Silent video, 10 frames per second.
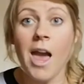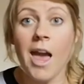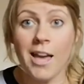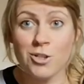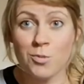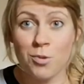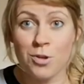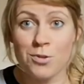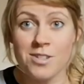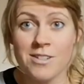Extra
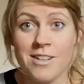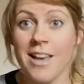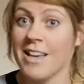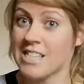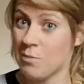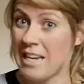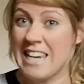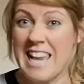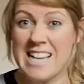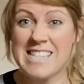Brut is going to
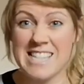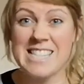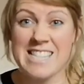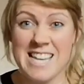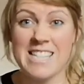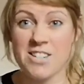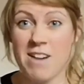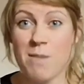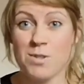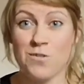be less than 6
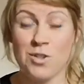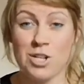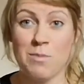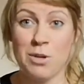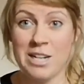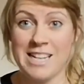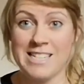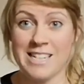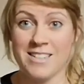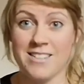grams of sugar per litre.